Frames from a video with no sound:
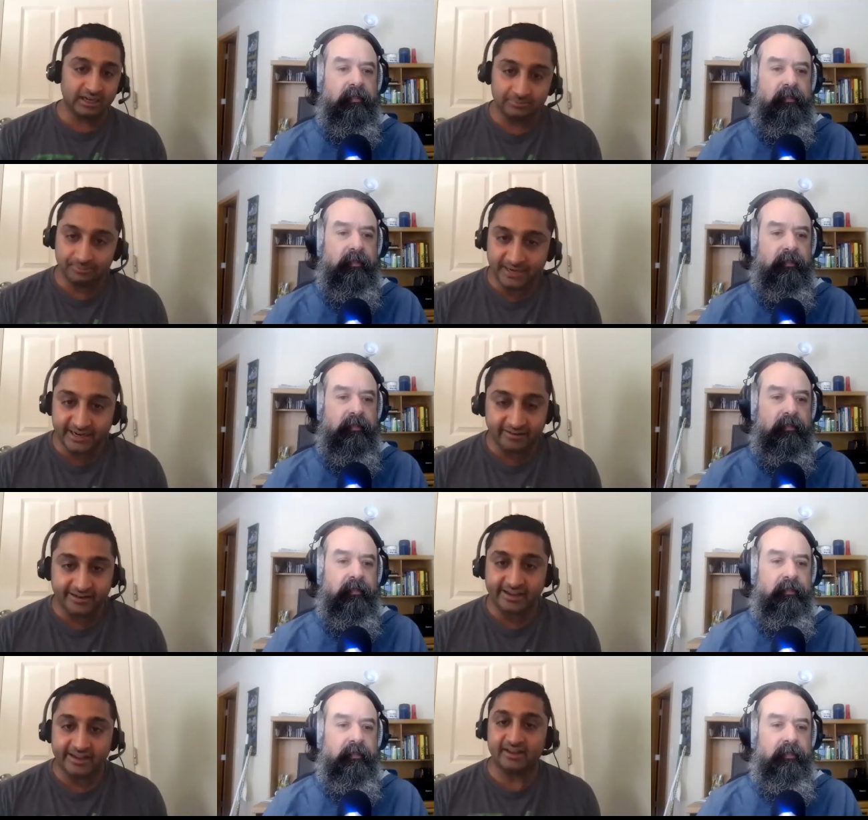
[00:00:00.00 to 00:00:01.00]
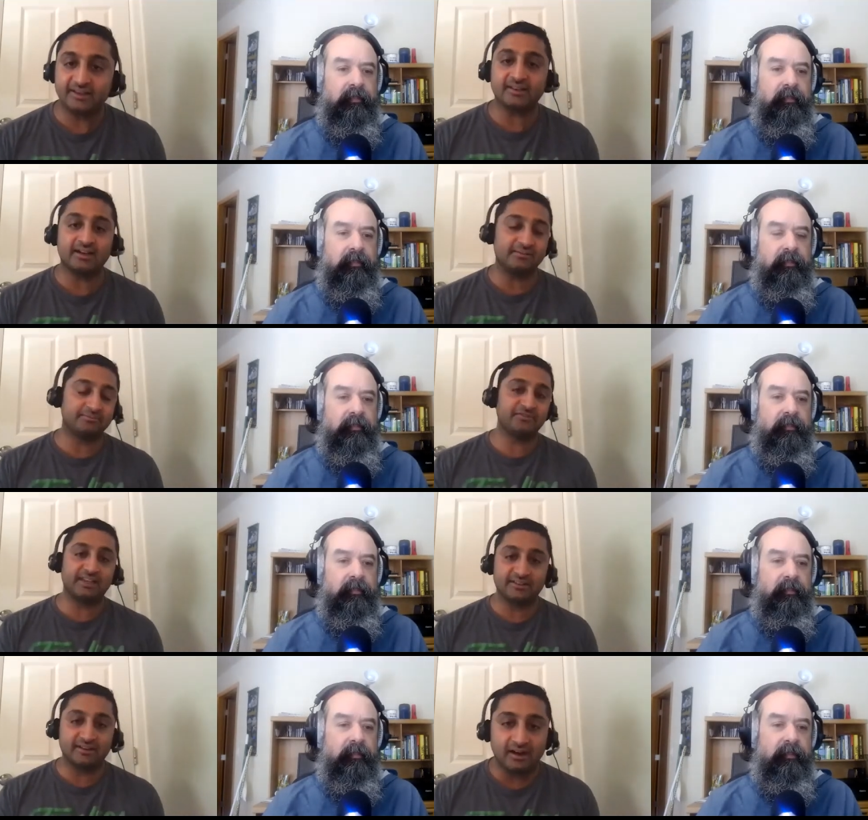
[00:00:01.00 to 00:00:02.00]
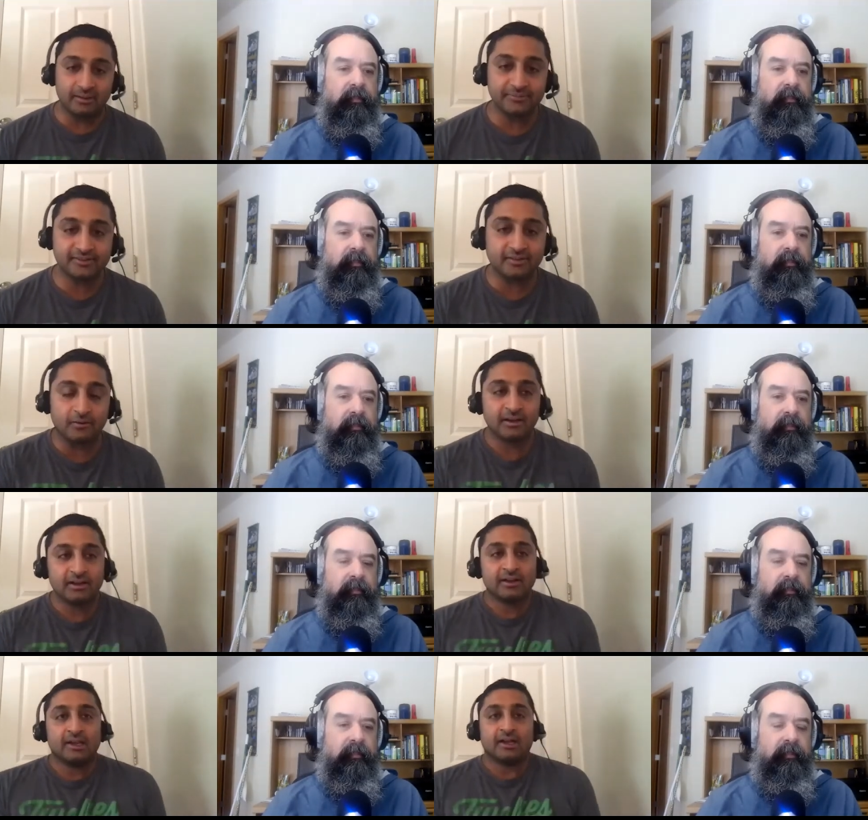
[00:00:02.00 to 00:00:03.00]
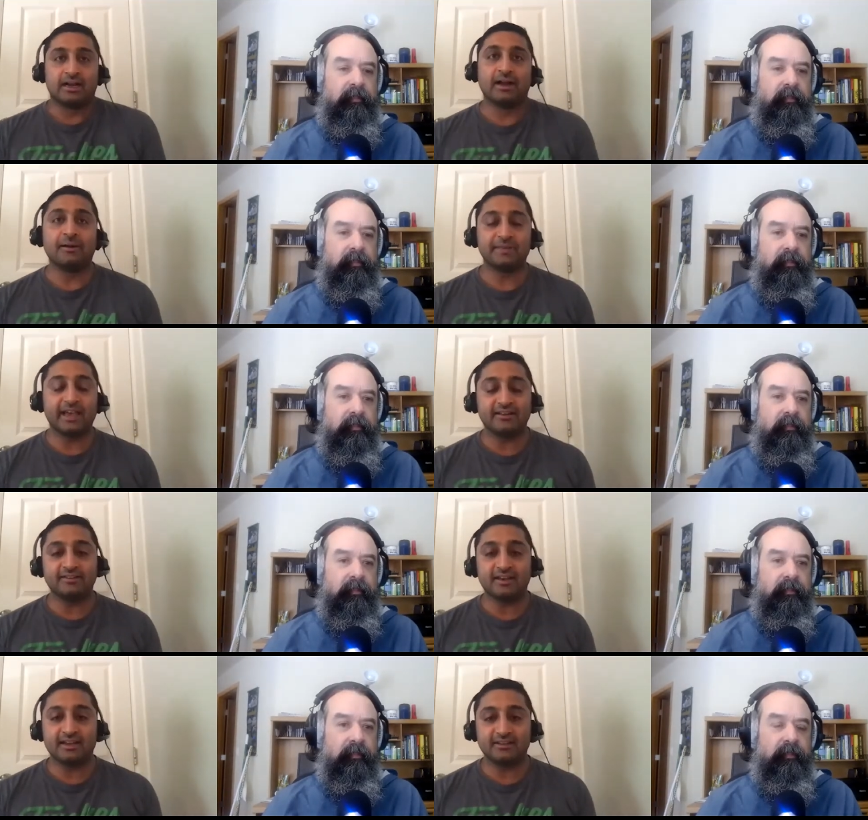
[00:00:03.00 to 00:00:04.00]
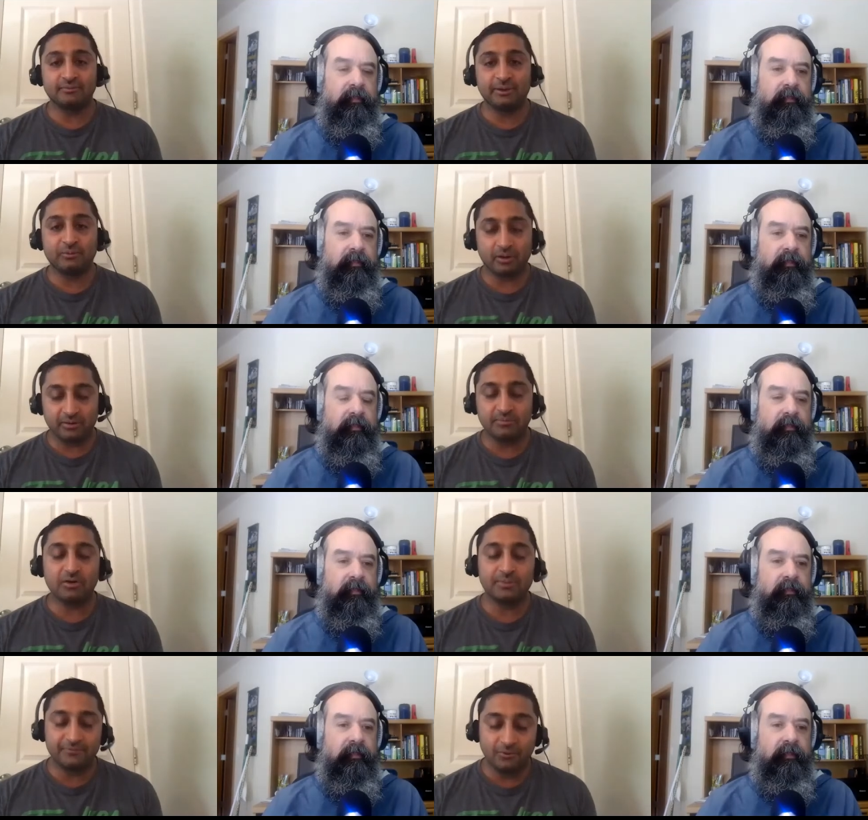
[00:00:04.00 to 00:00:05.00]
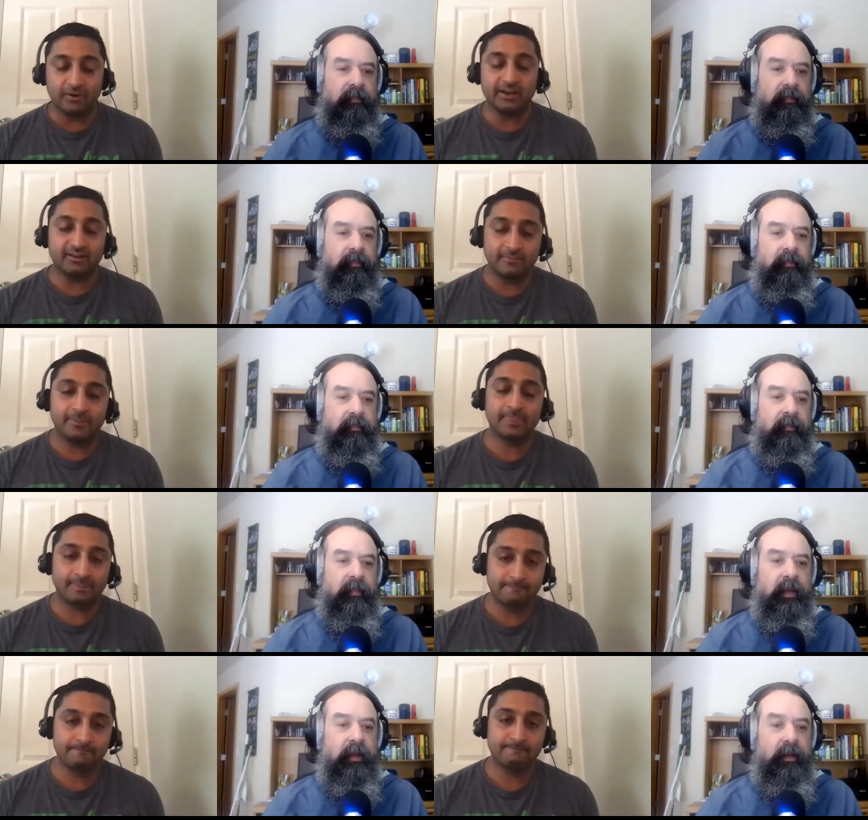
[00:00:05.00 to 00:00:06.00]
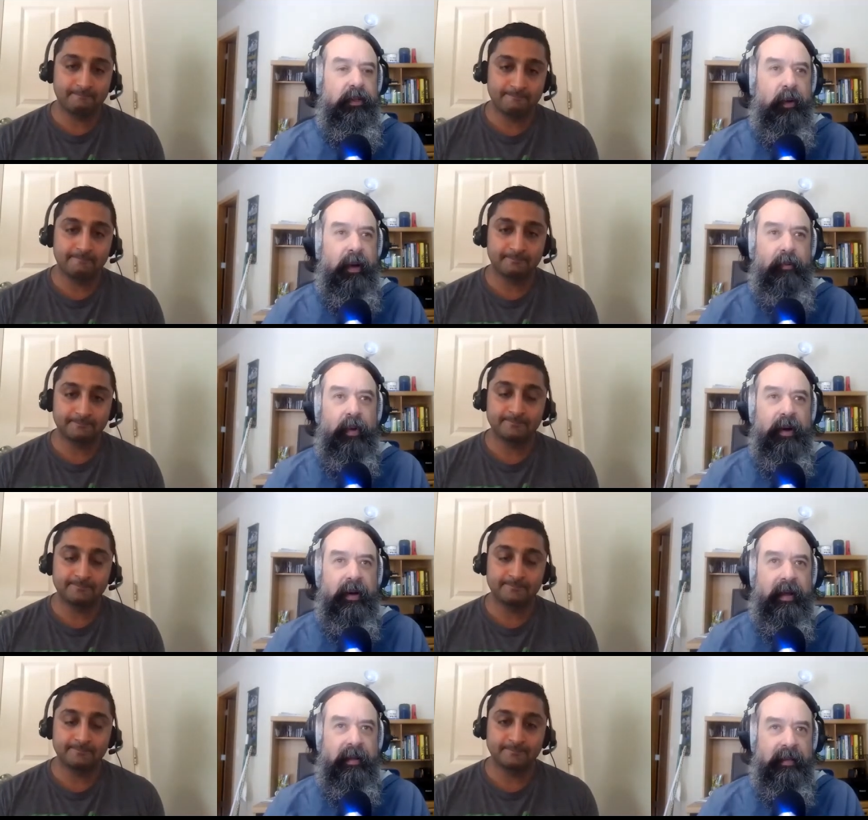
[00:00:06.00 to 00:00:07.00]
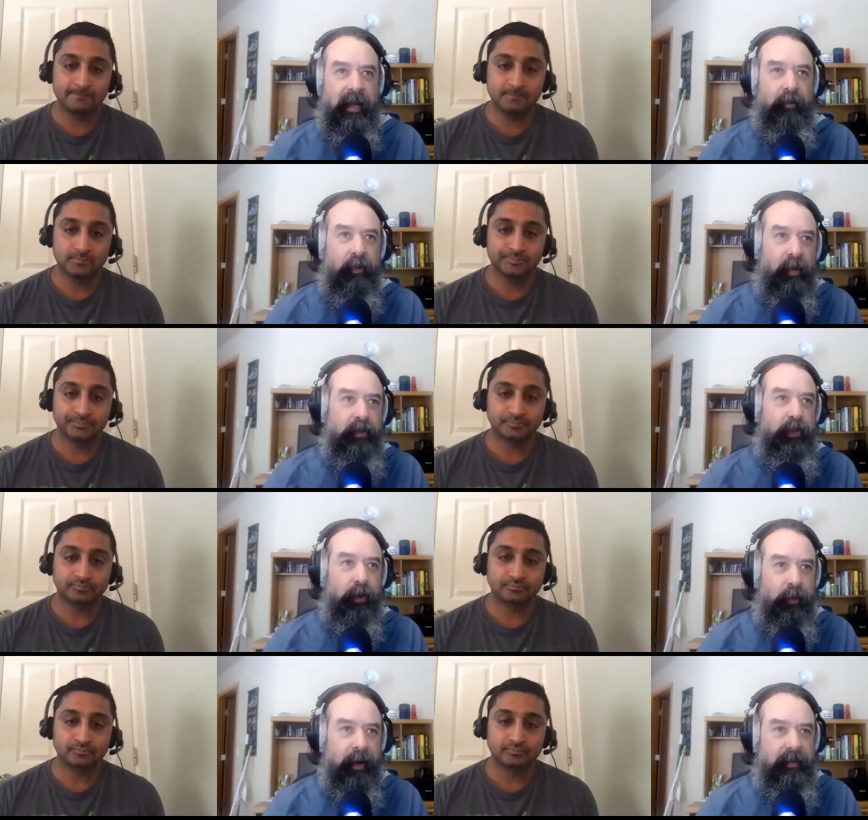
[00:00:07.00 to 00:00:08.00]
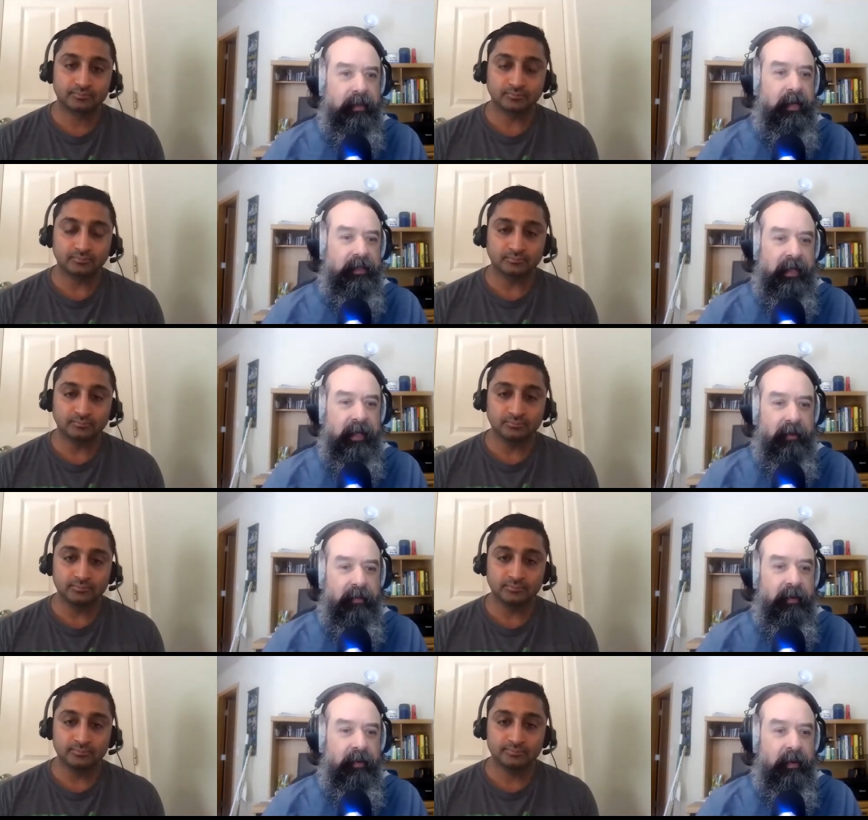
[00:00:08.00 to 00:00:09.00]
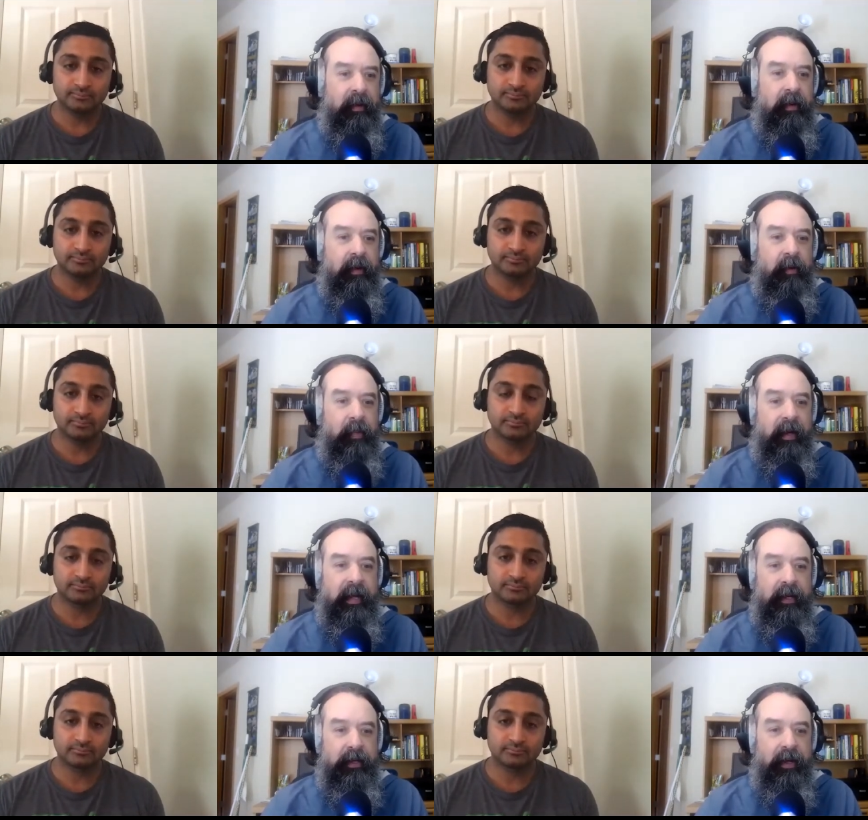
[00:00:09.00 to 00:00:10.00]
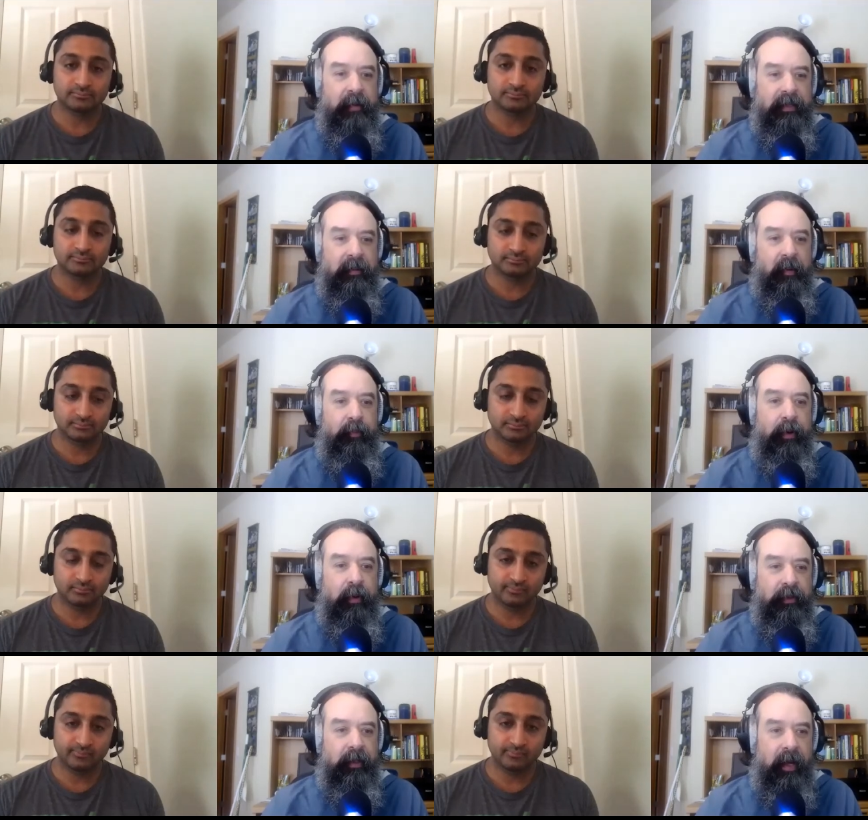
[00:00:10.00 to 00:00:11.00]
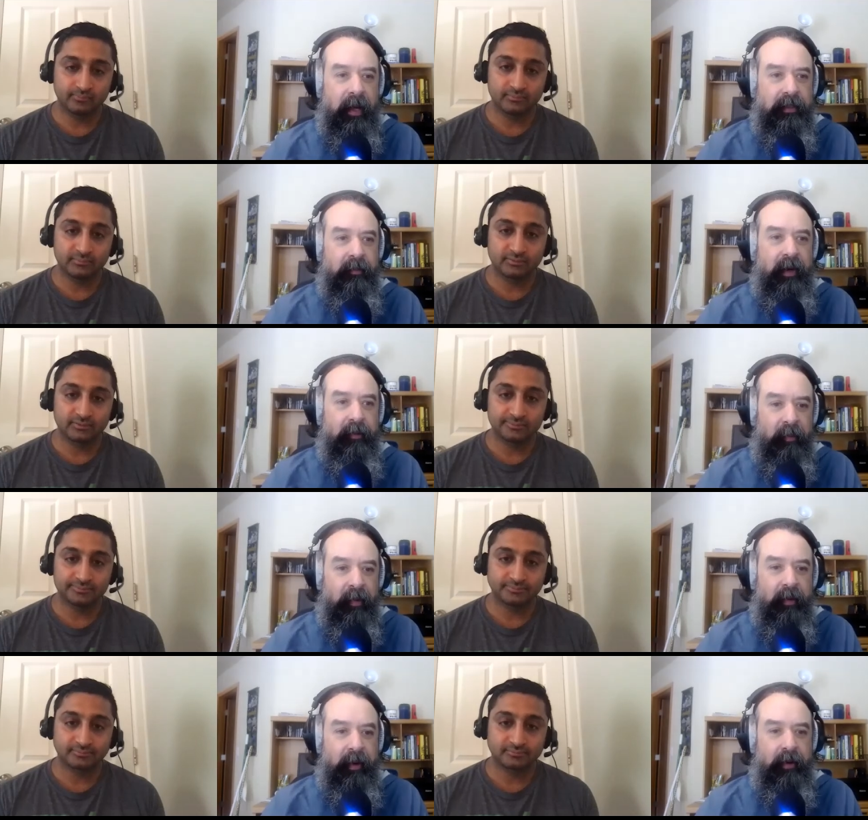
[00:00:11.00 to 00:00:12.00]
Speaker 1: Bay Area, Vietnam. So yeah, we were remote beforehand. So,
Speaker 2: you know, everyone is like remote's so great, it's the best thing ever. But can you talk about some of the pros and cons of being remote and